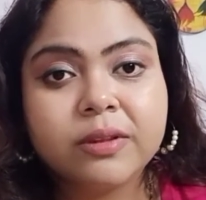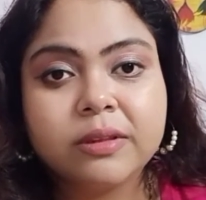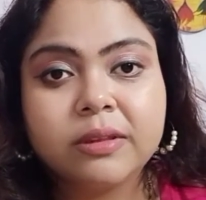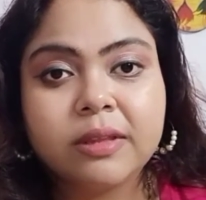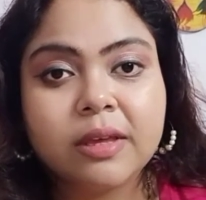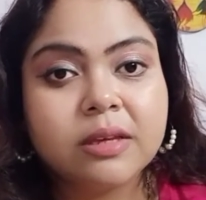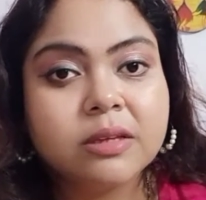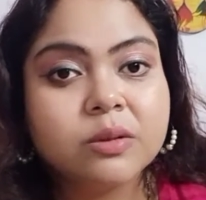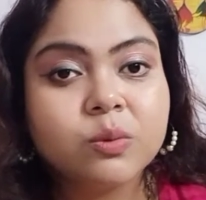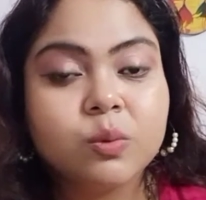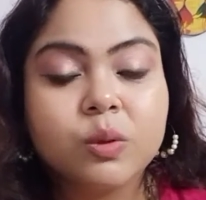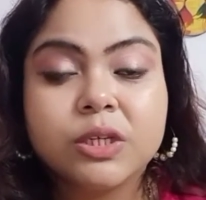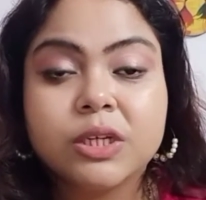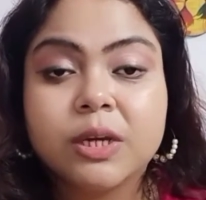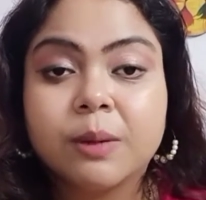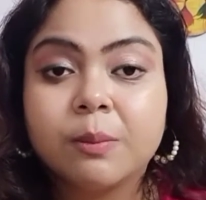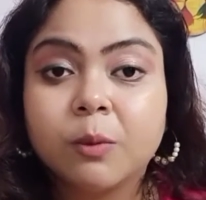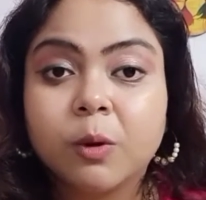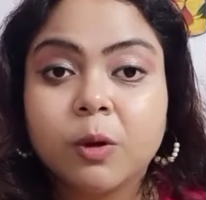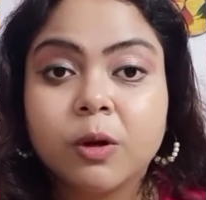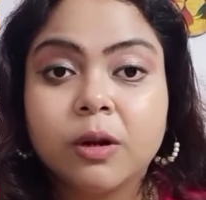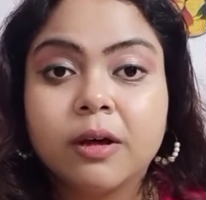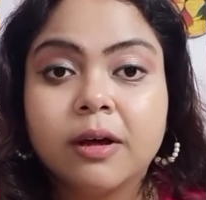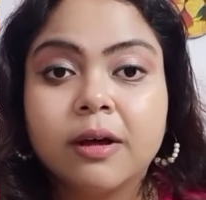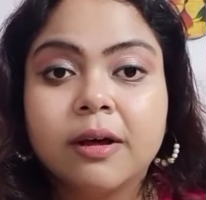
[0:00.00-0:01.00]
the things which I'm
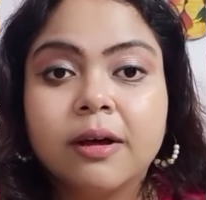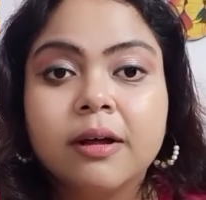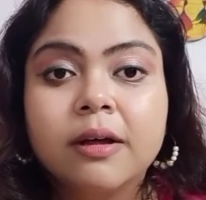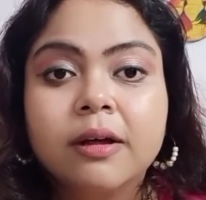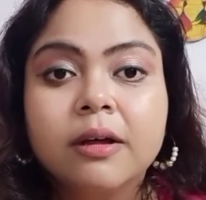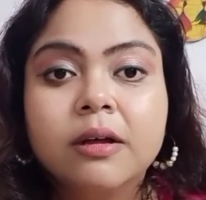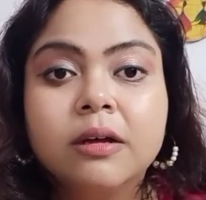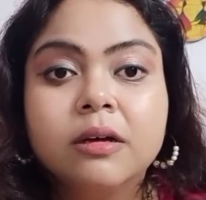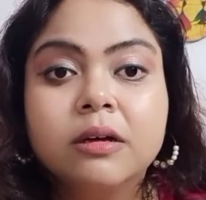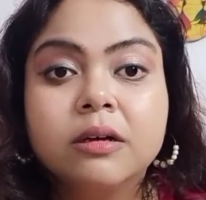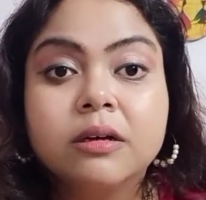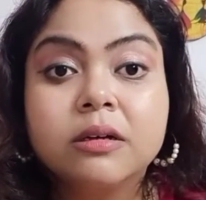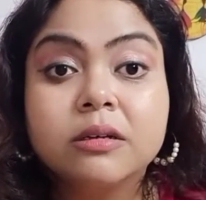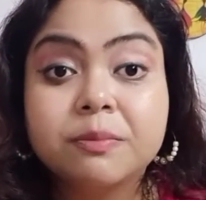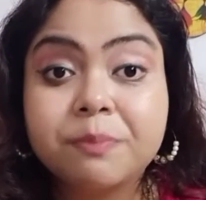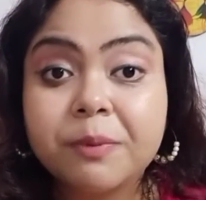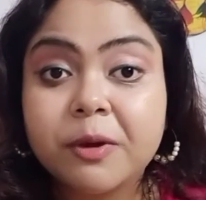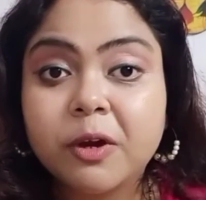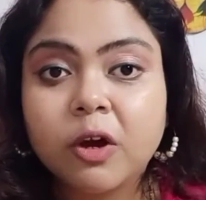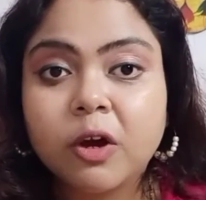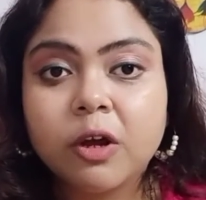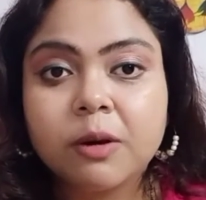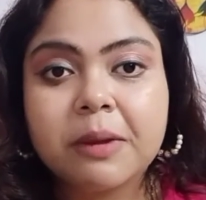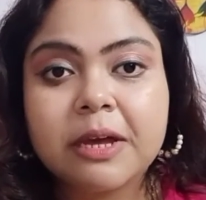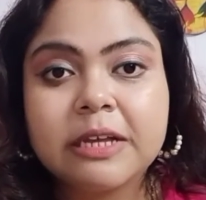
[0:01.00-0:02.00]
gonna uh,
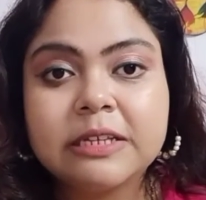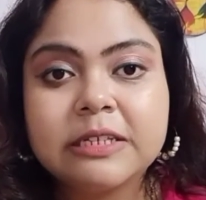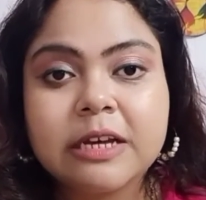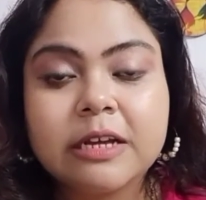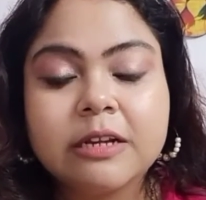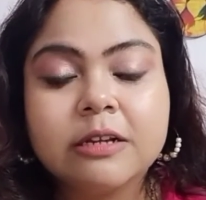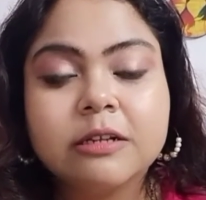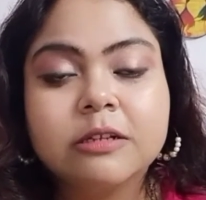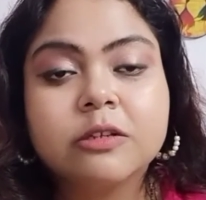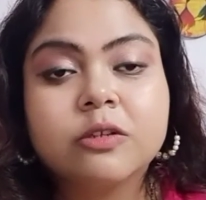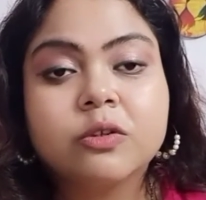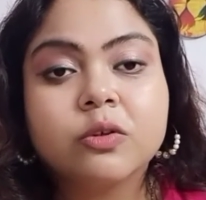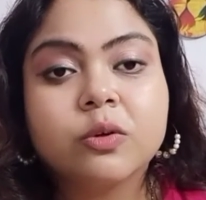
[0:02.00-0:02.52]
speak on my channel.